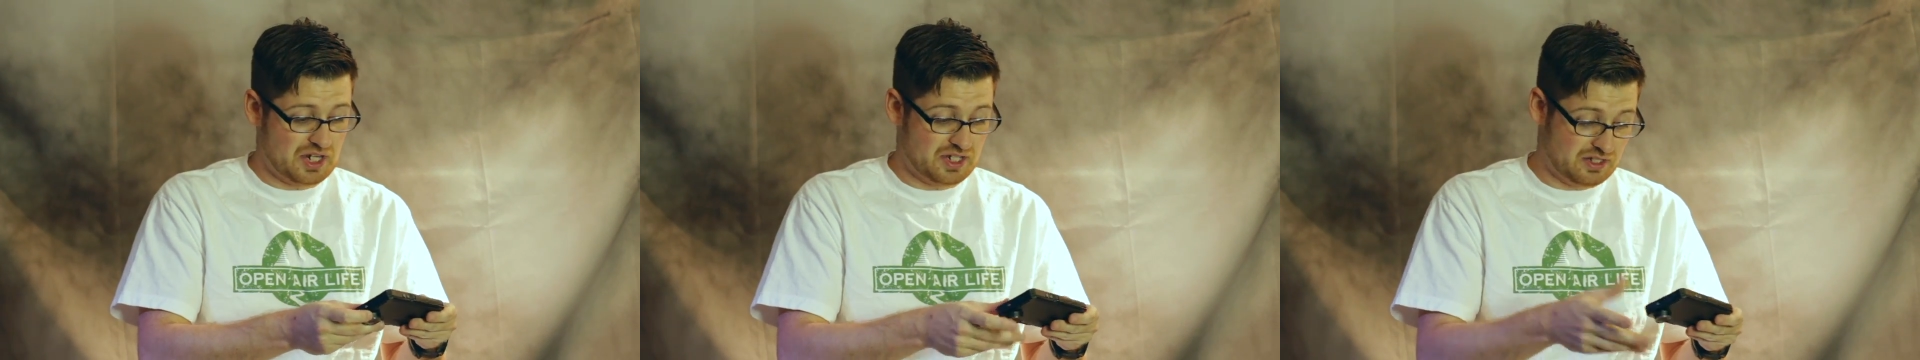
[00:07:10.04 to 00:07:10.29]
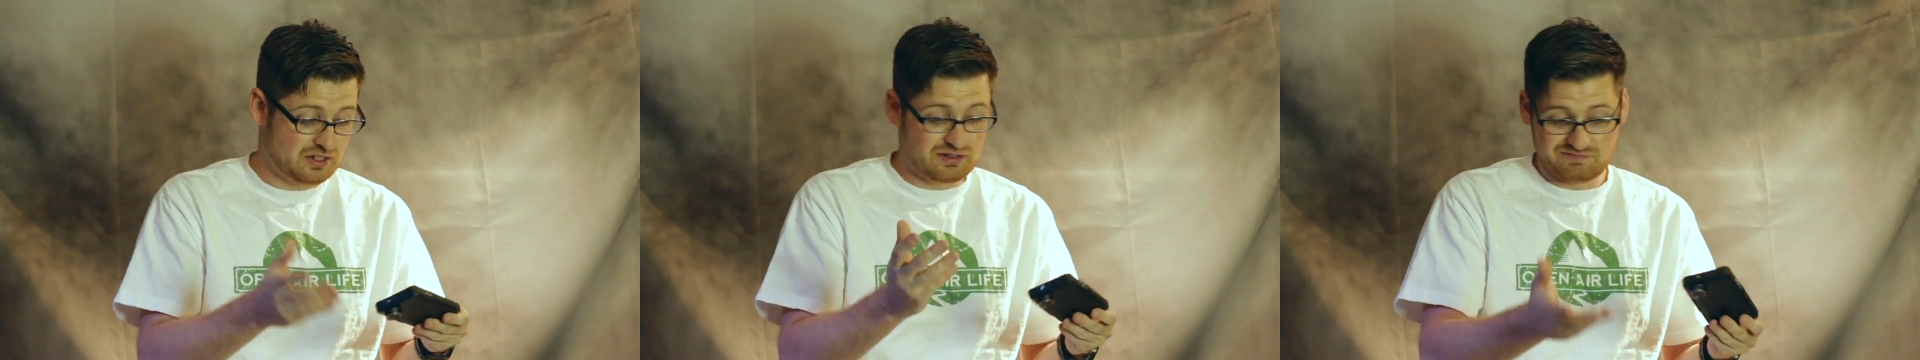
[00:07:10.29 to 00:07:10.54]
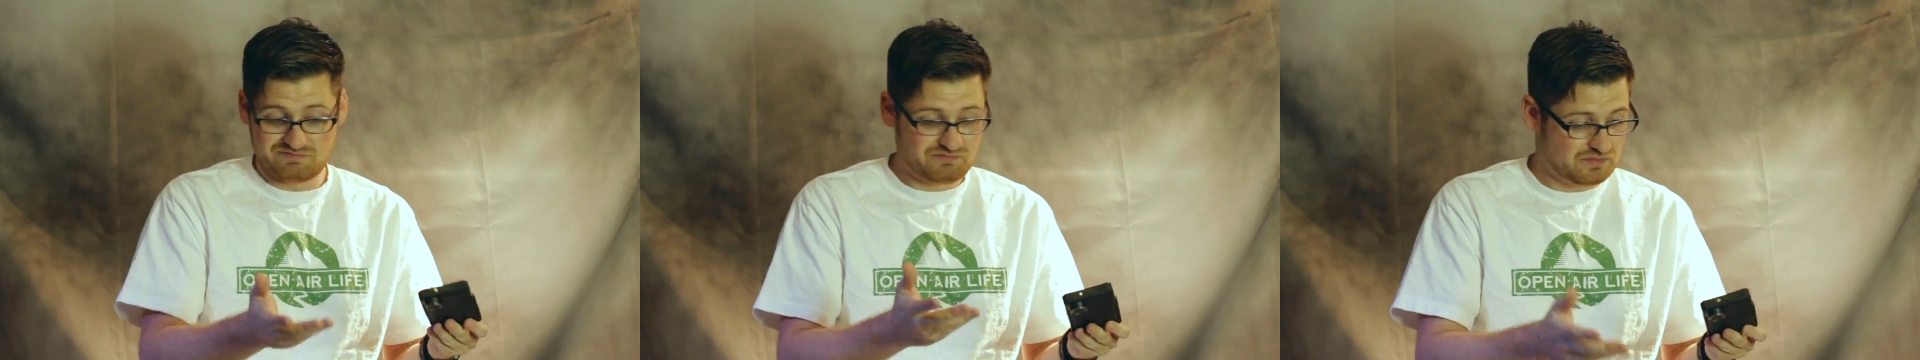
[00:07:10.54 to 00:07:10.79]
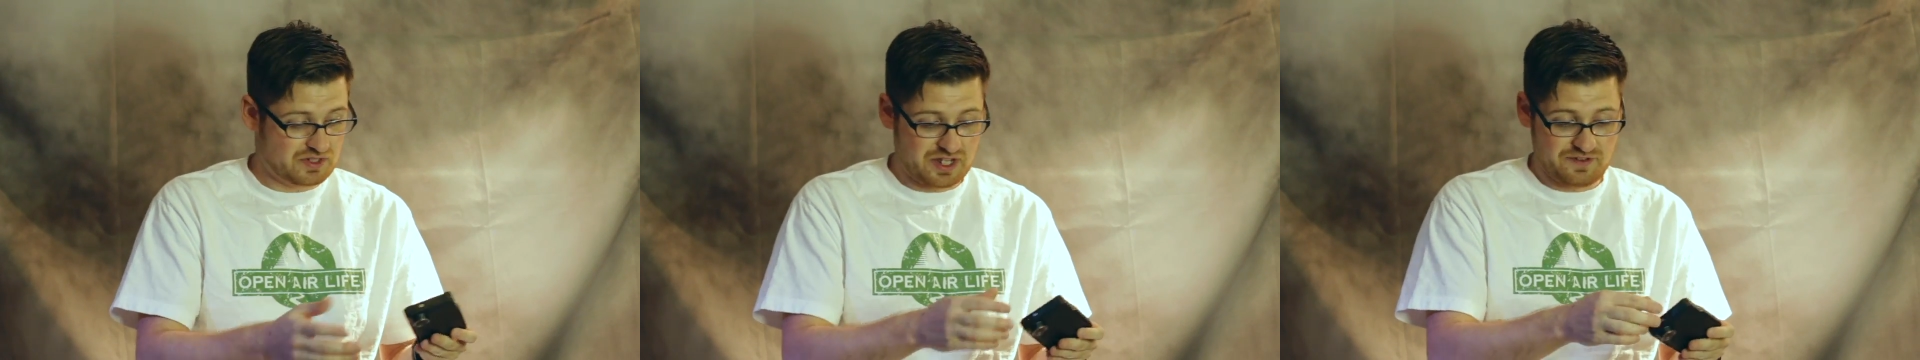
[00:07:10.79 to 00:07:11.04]
But
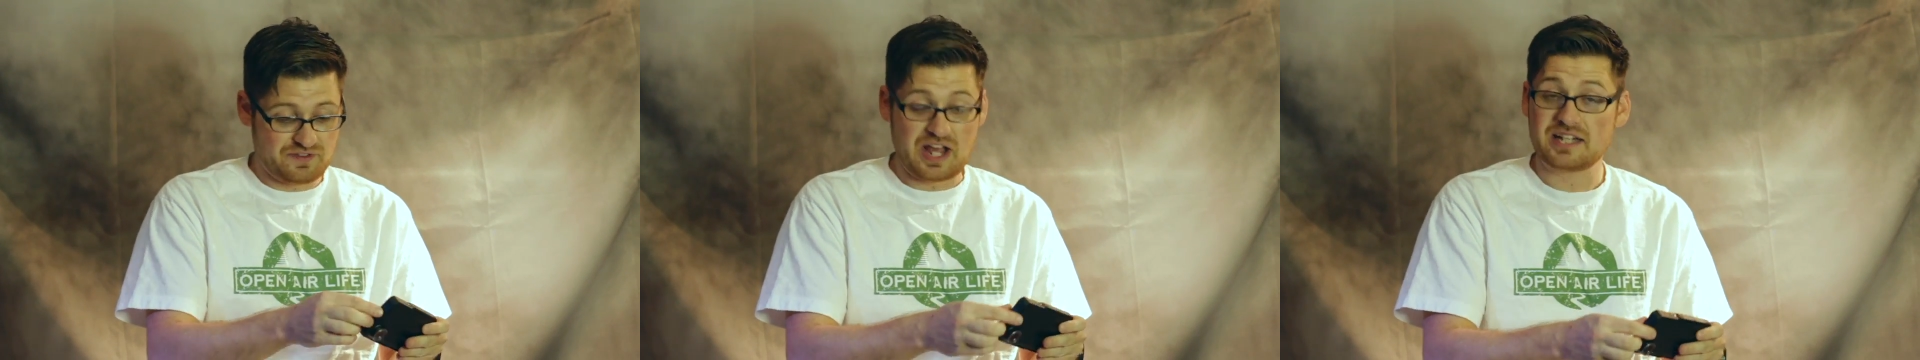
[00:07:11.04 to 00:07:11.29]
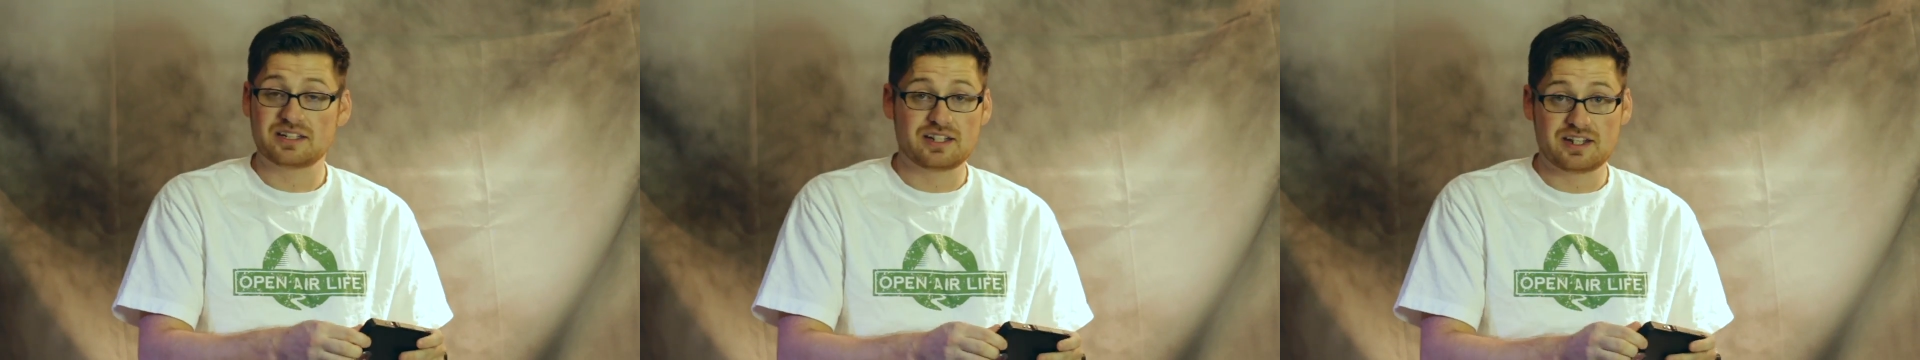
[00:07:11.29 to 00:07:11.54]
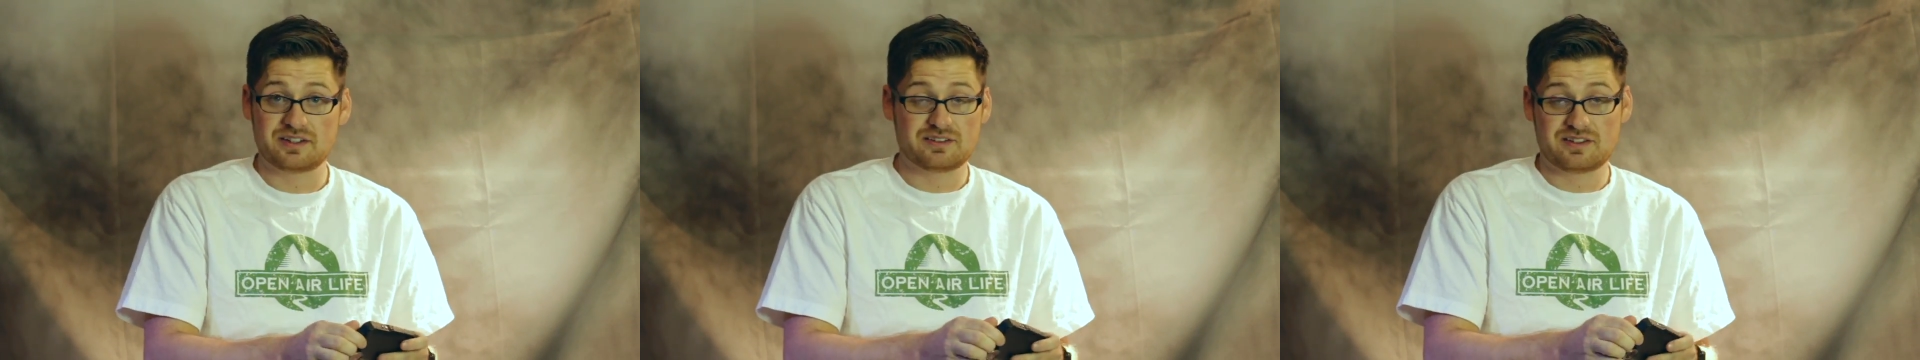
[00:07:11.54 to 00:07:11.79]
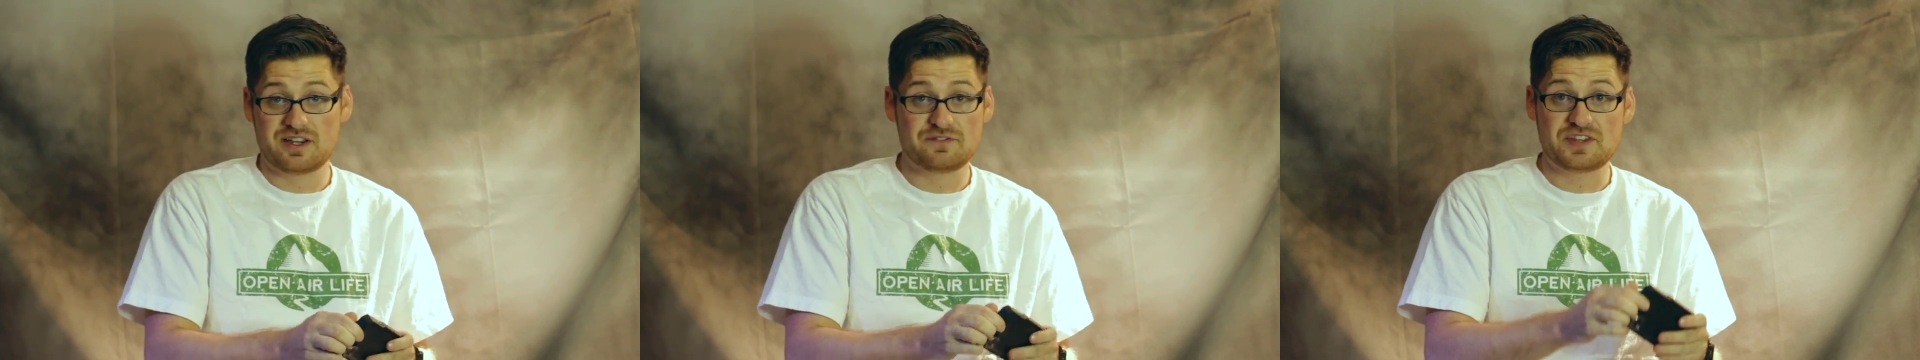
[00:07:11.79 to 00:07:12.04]
if
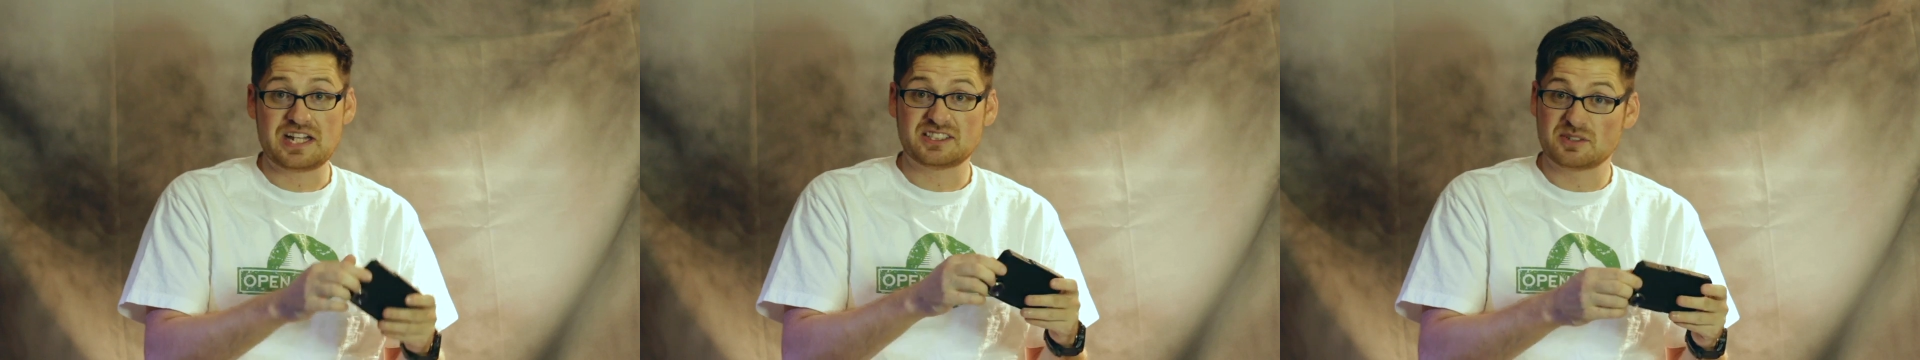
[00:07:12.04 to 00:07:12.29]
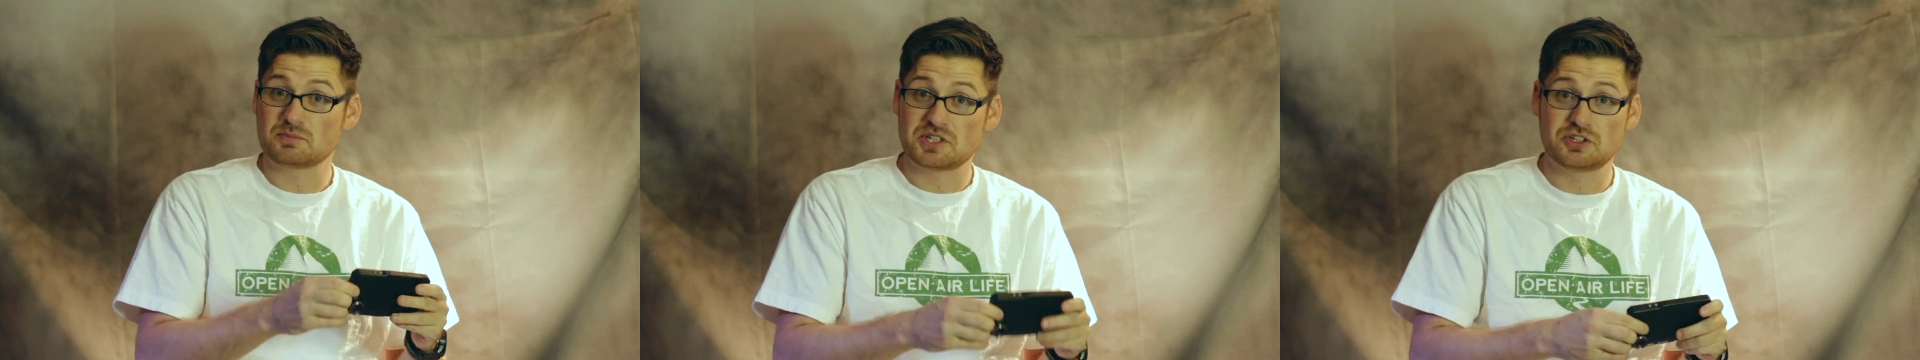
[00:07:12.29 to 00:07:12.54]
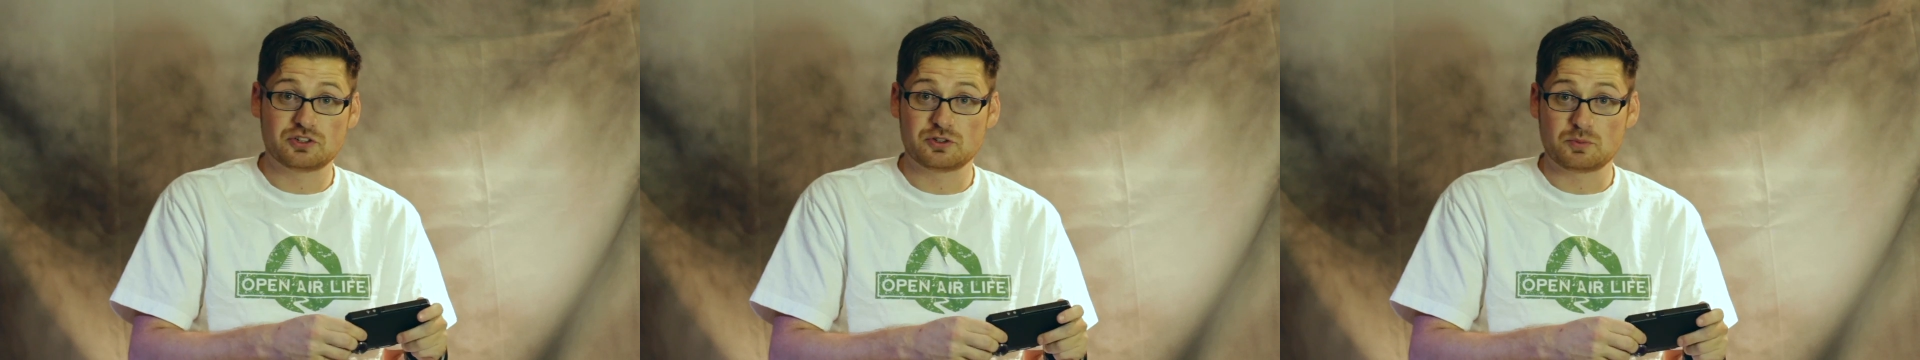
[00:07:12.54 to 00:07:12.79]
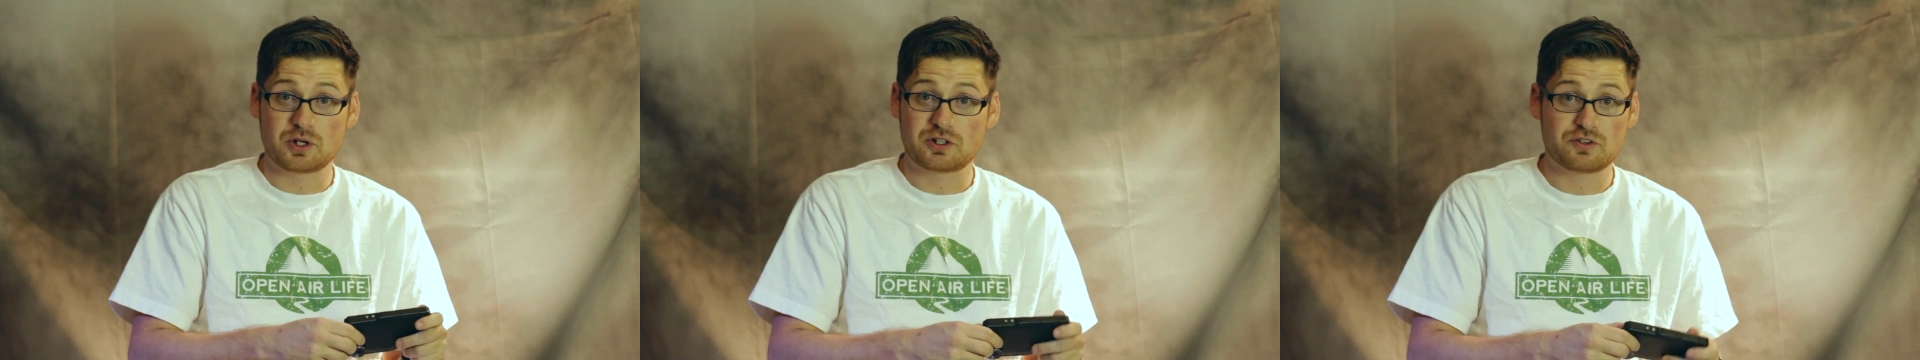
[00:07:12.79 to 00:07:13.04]
that's
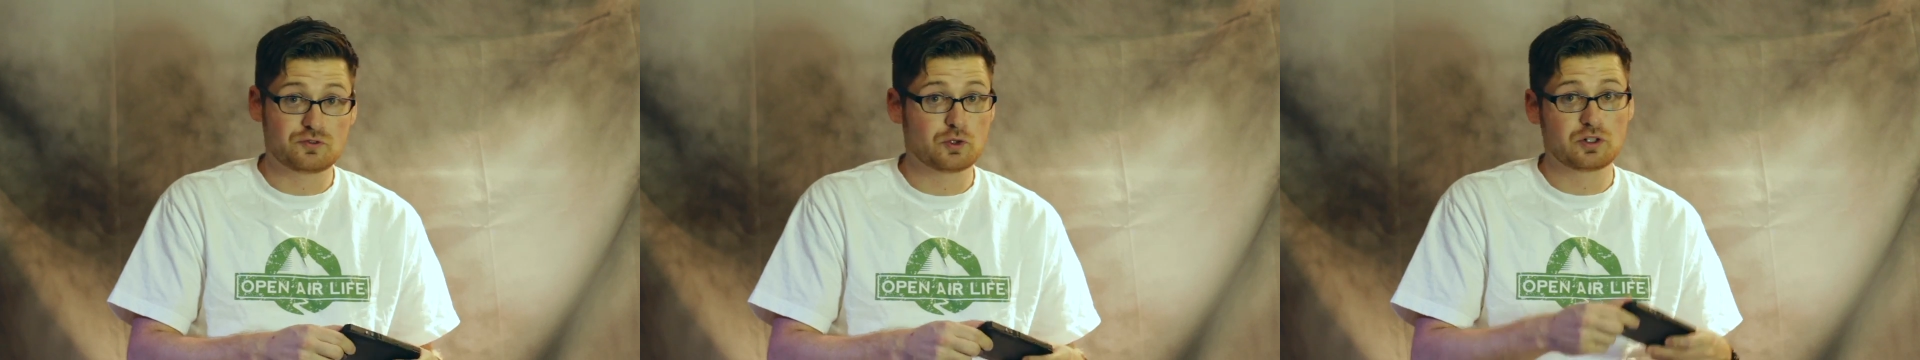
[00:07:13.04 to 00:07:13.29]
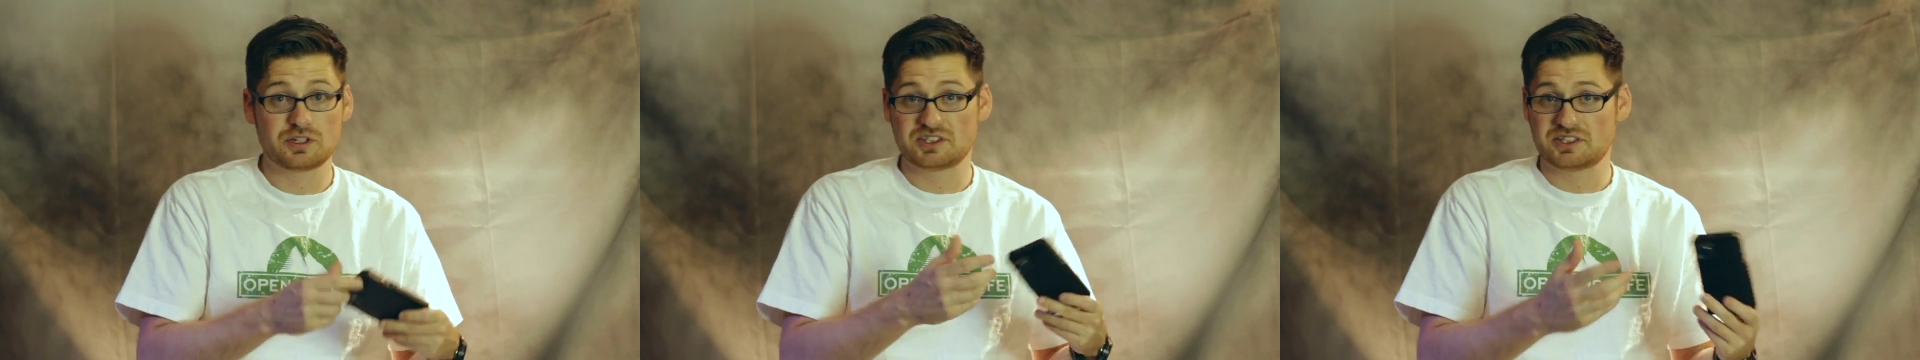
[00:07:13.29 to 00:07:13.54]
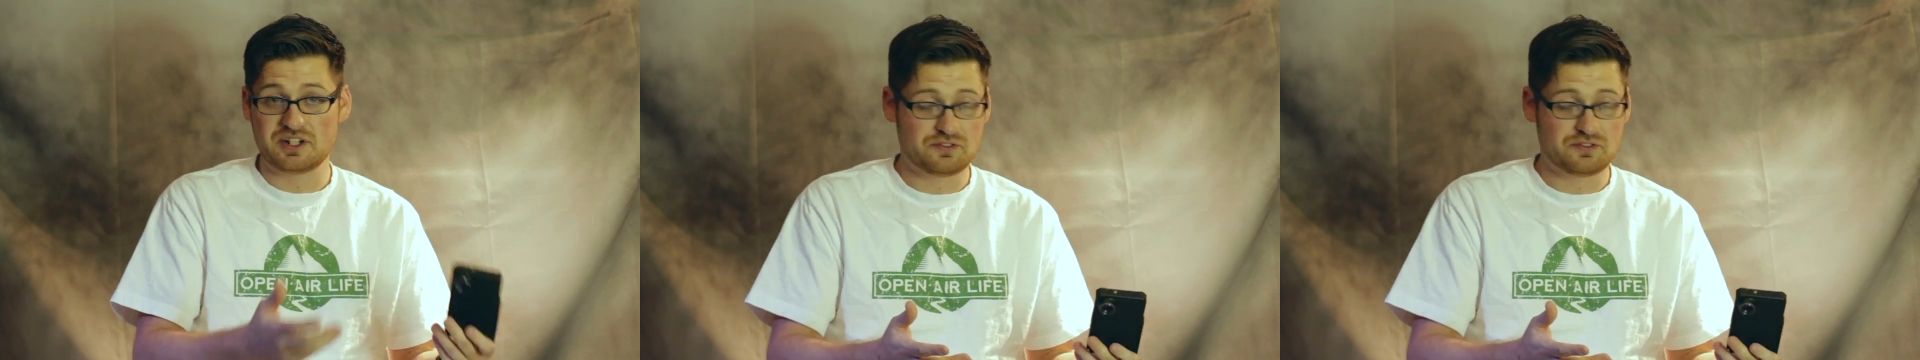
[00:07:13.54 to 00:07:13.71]
something you're in the market for,